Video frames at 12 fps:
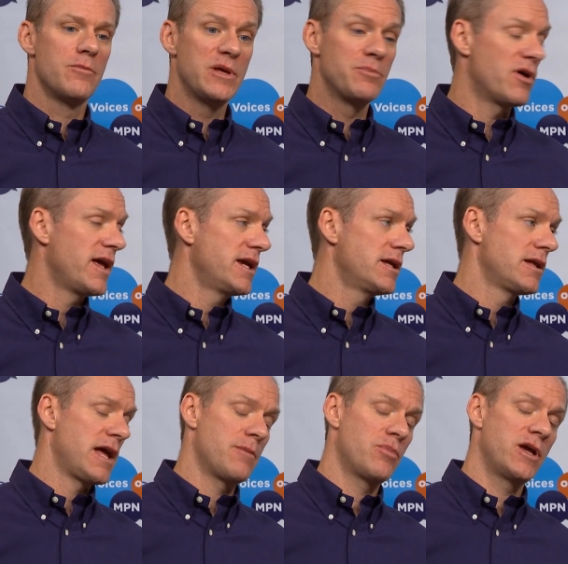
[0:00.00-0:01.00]
be playing
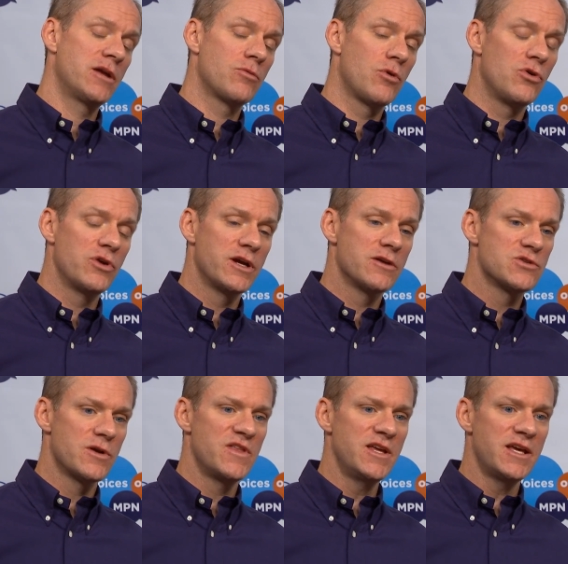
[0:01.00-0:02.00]
a role here.
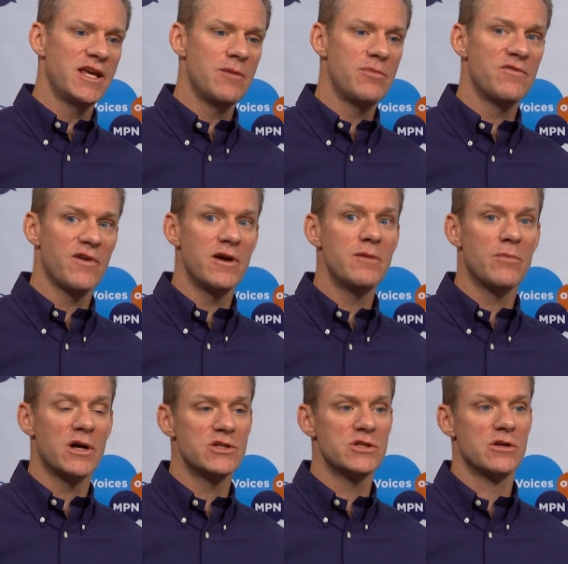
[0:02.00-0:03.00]
So I think it can be very
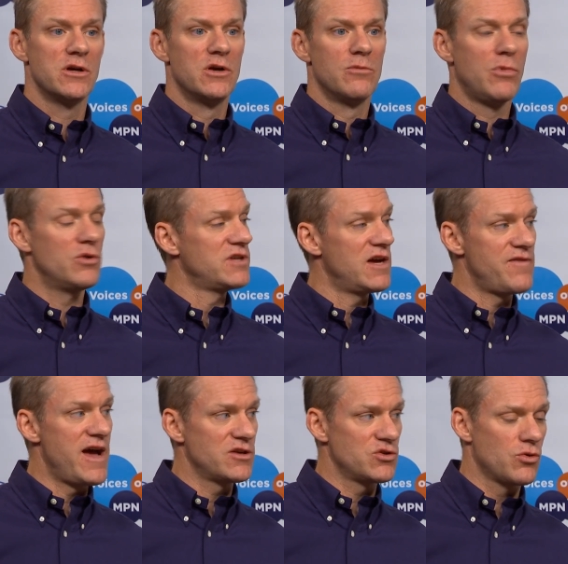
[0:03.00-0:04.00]
much
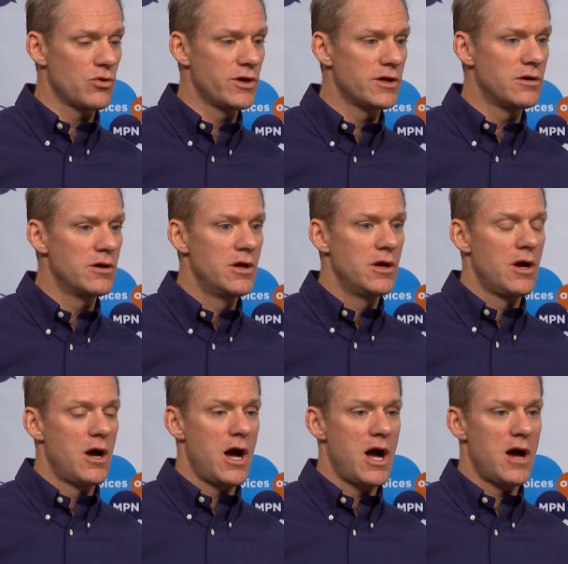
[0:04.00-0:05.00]
multifactorial,
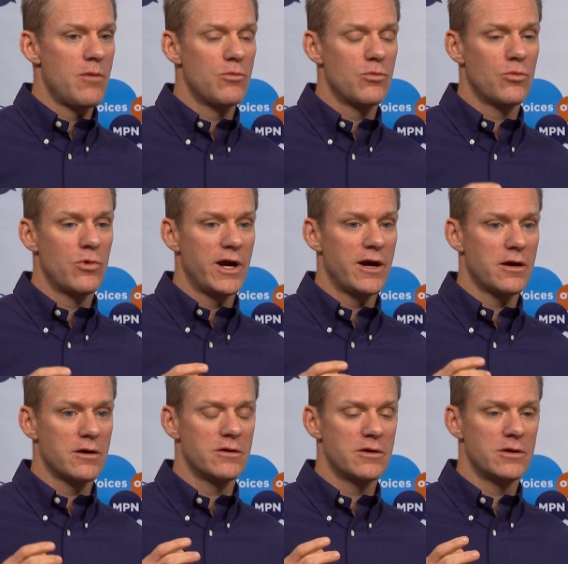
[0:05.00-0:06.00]

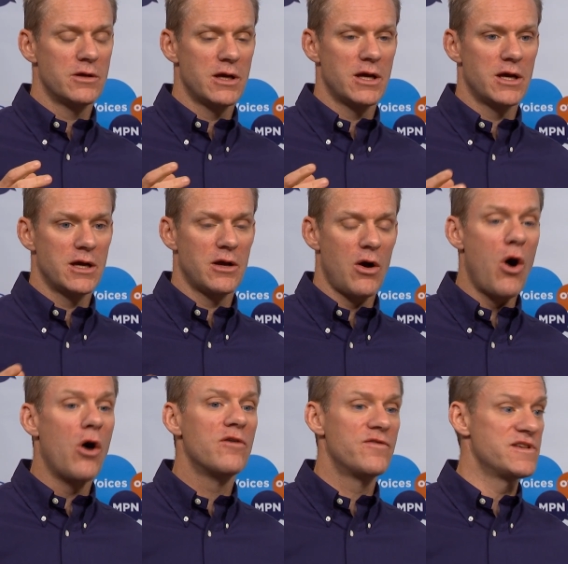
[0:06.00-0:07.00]
where
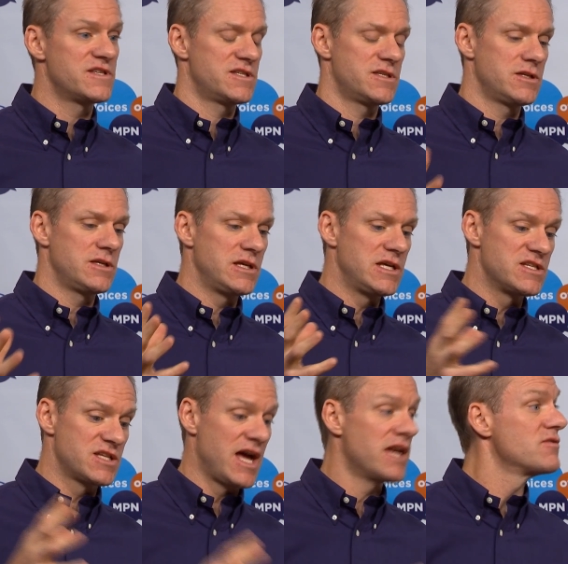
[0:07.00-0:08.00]
all of this
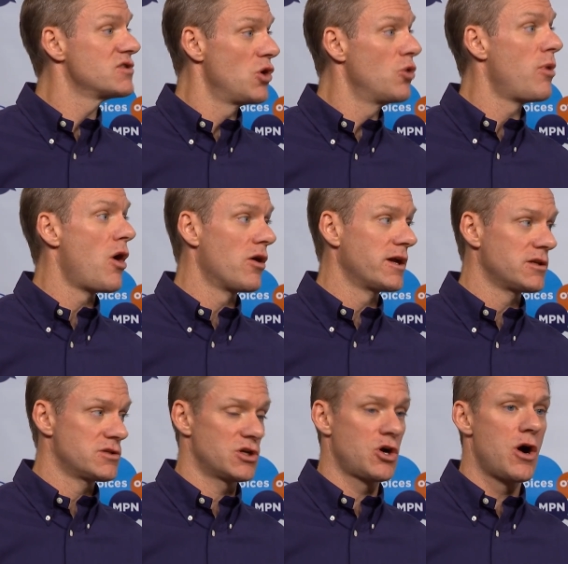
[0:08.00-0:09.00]
is kind of
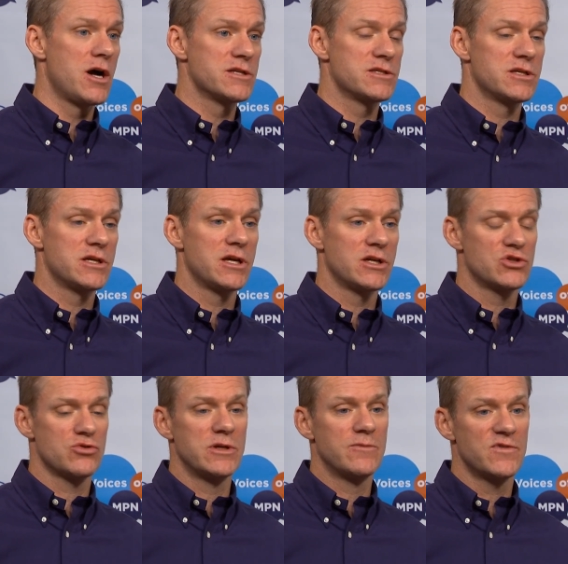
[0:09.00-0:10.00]
snowballing to cause
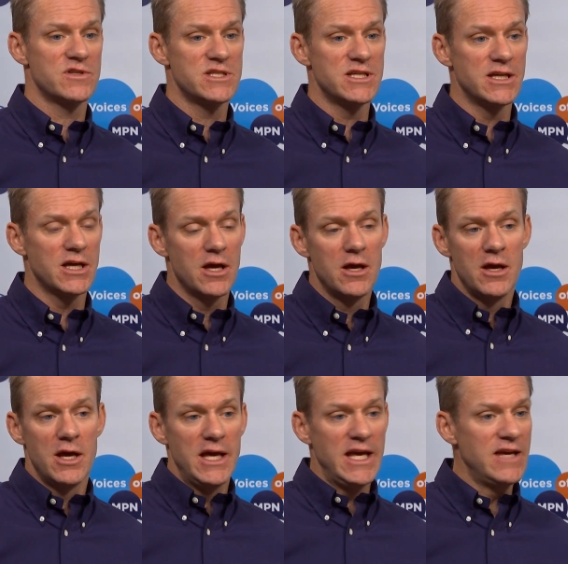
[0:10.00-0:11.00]
extreme fatigue.
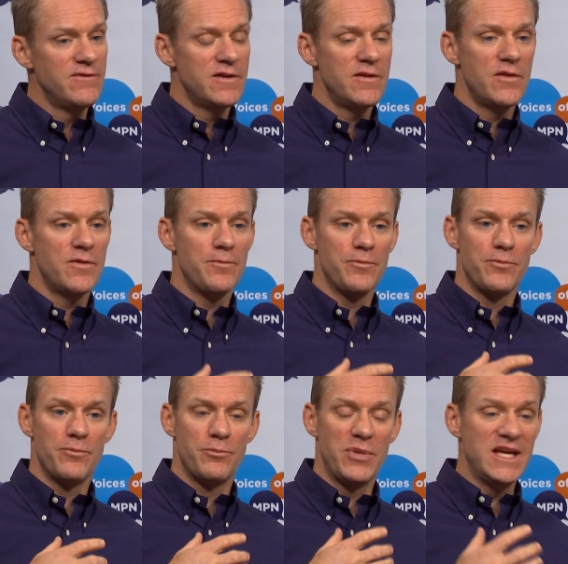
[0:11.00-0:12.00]
Even
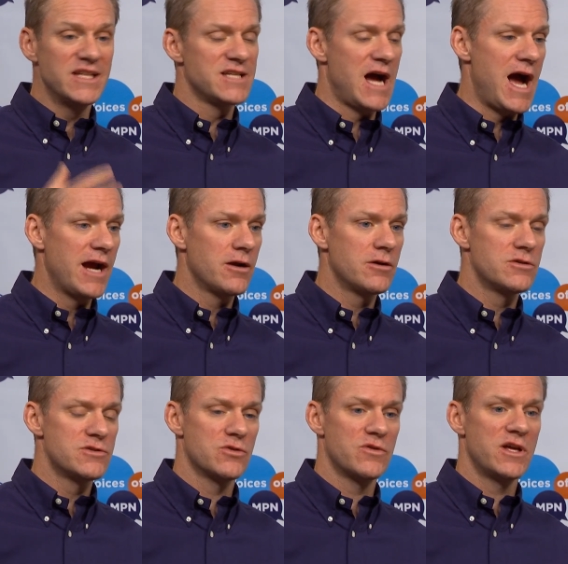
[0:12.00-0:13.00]
being tired,
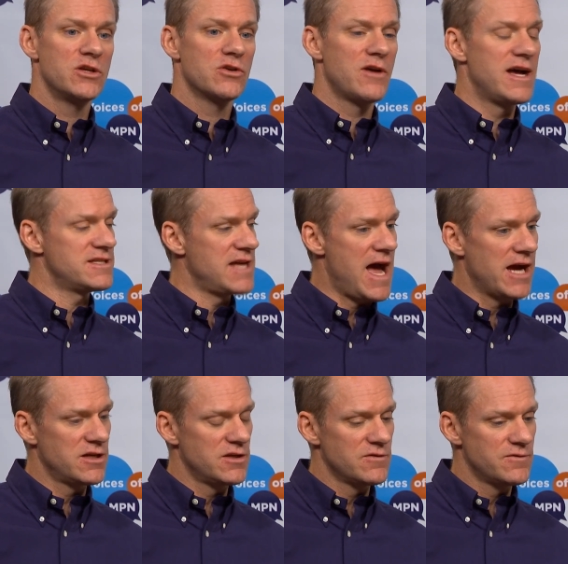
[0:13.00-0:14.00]
so then you're less
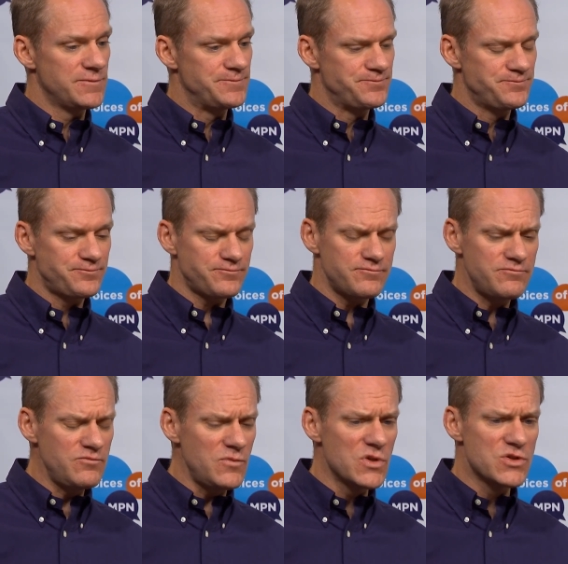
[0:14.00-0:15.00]
active,
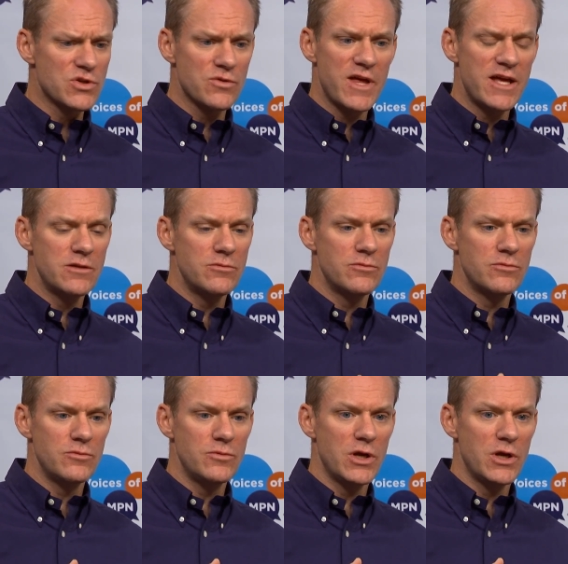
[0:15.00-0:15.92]
so then